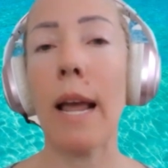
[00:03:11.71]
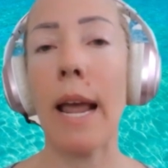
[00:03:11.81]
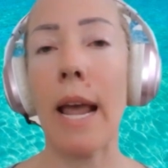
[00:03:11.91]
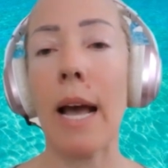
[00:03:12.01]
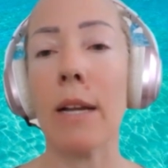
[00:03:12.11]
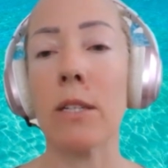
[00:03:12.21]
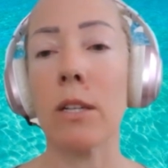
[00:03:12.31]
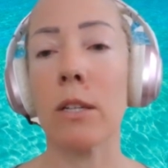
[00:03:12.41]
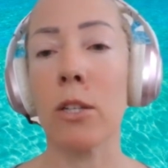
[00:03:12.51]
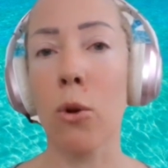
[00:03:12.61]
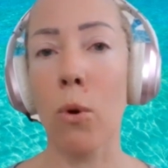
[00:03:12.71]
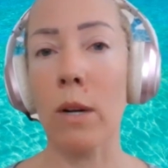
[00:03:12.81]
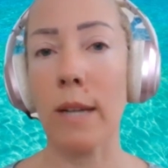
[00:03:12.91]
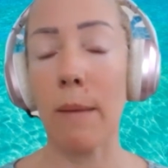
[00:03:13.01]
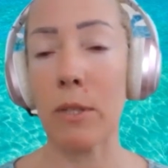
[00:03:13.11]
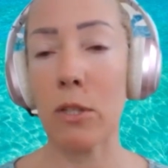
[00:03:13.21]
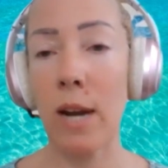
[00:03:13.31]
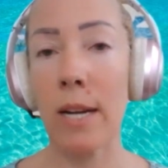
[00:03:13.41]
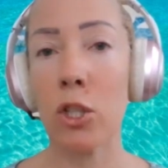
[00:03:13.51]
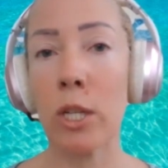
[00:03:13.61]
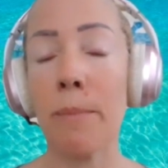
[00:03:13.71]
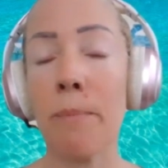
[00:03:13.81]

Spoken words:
and your type and strategy.